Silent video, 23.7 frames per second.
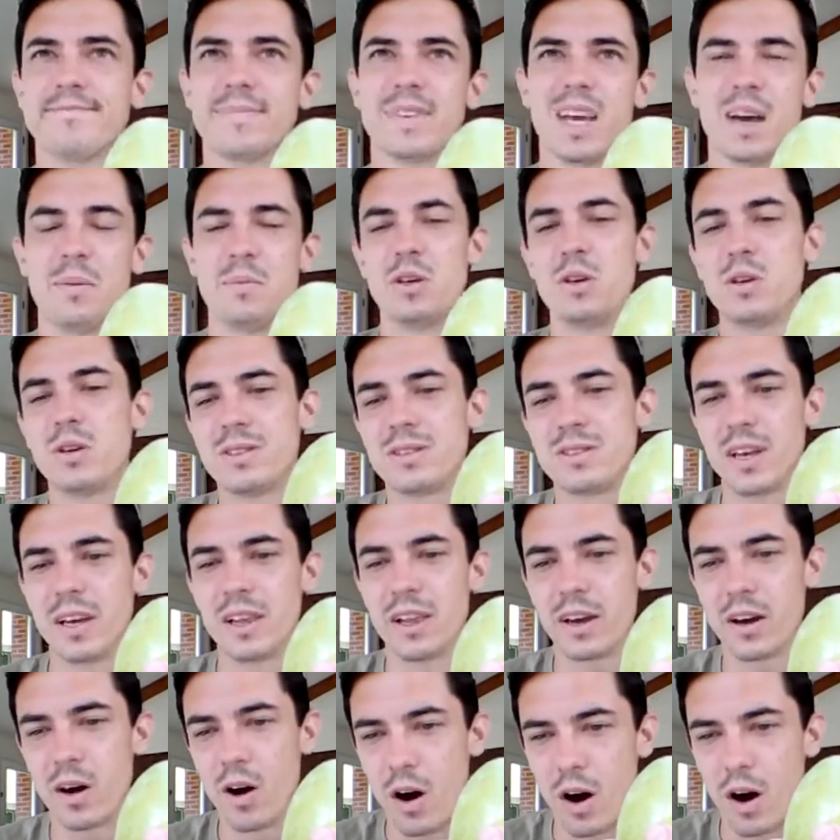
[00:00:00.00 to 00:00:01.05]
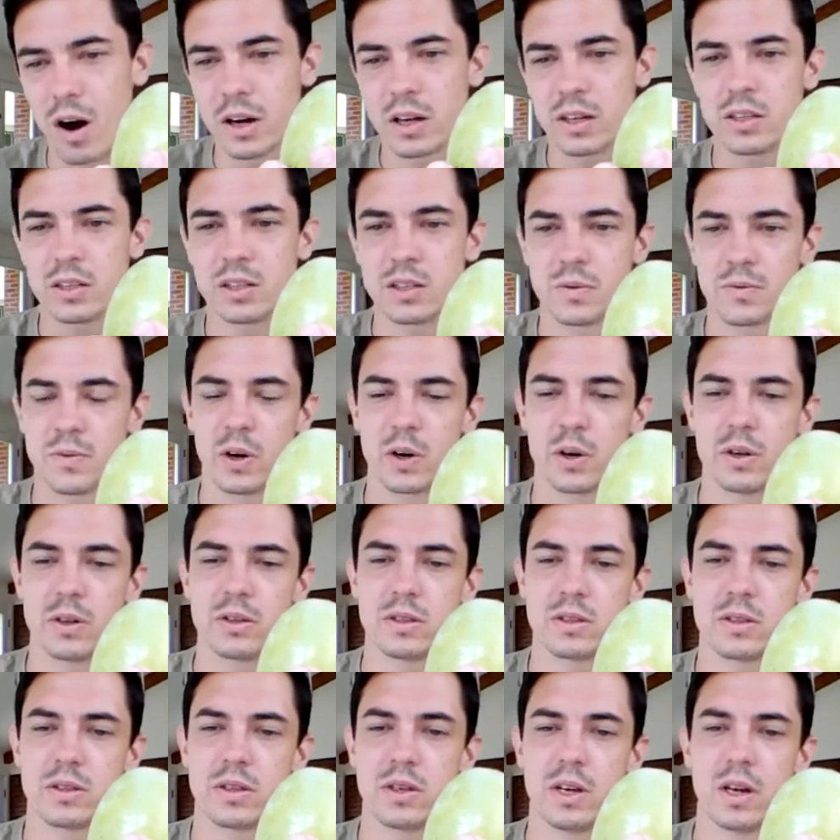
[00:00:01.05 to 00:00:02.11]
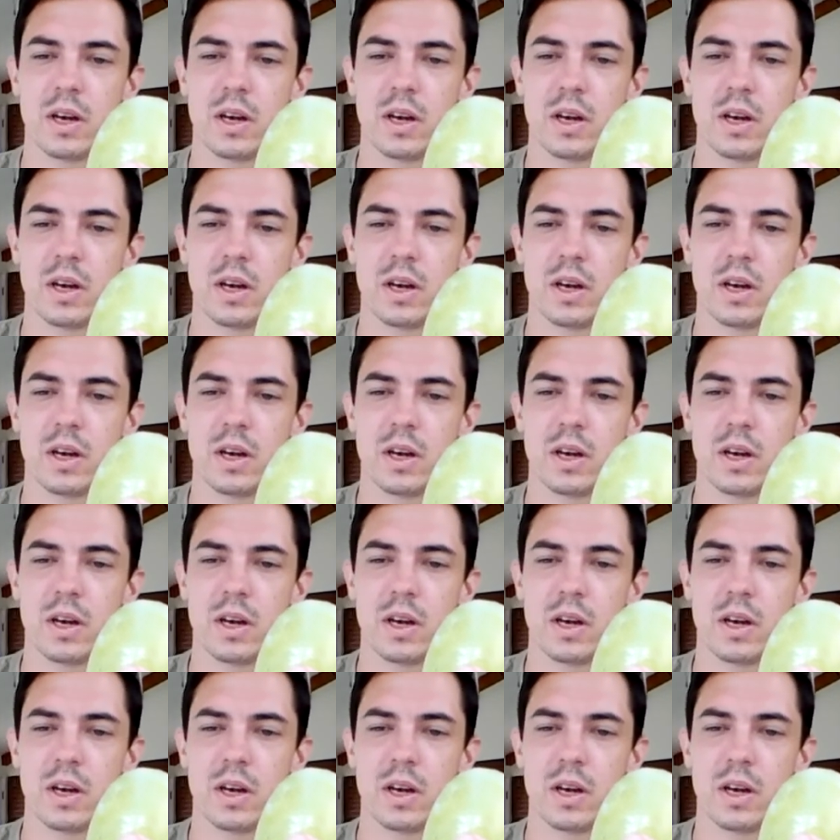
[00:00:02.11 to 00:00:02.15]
I mean, you could say like August 1st